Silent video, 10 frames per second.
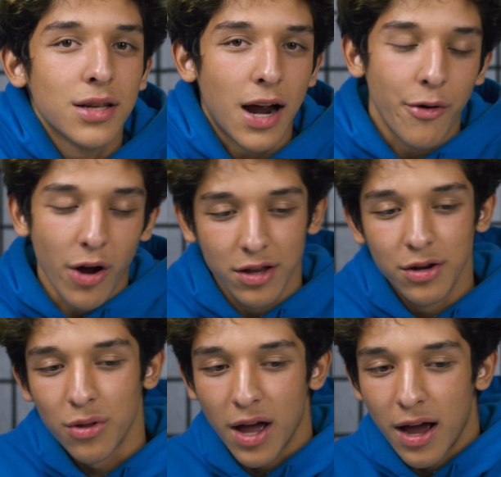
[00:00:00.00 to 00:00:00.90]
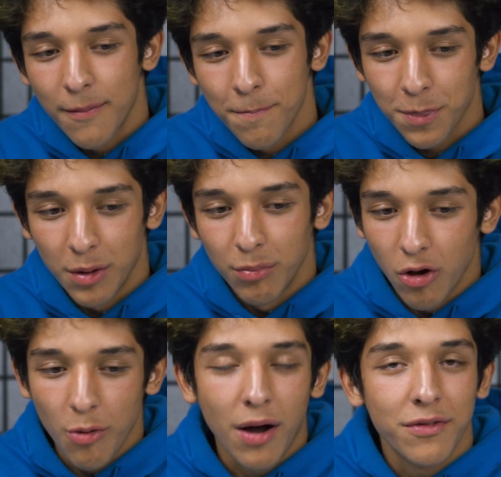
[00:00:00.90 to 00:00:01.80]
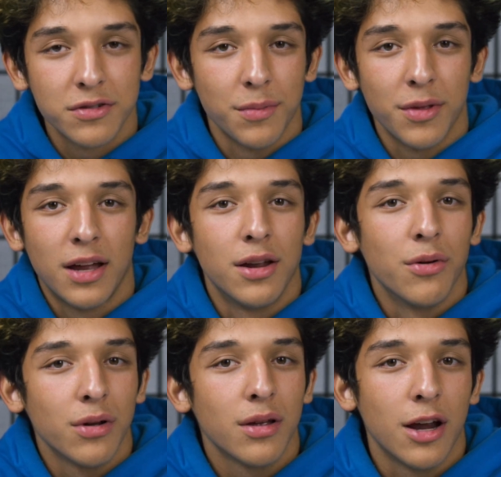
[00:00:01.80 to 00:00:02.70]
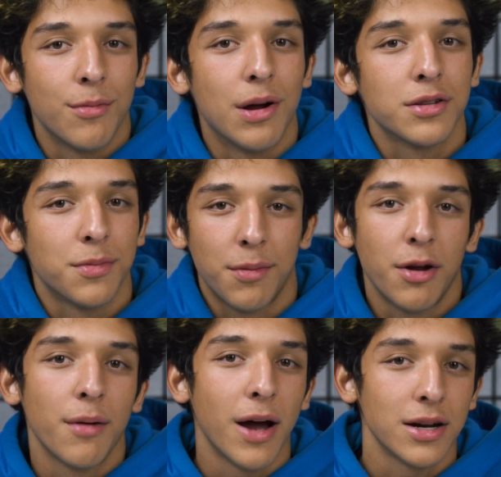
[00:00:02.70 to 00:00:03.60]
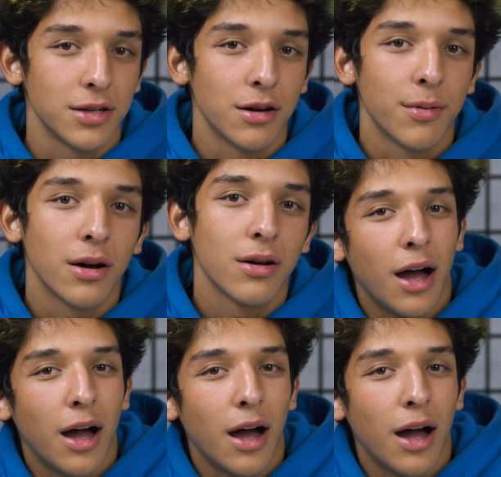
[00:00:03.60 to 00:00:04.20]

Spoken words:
Like I'd rather do that than blow up off of something I don't care about, something I'm not passionate about.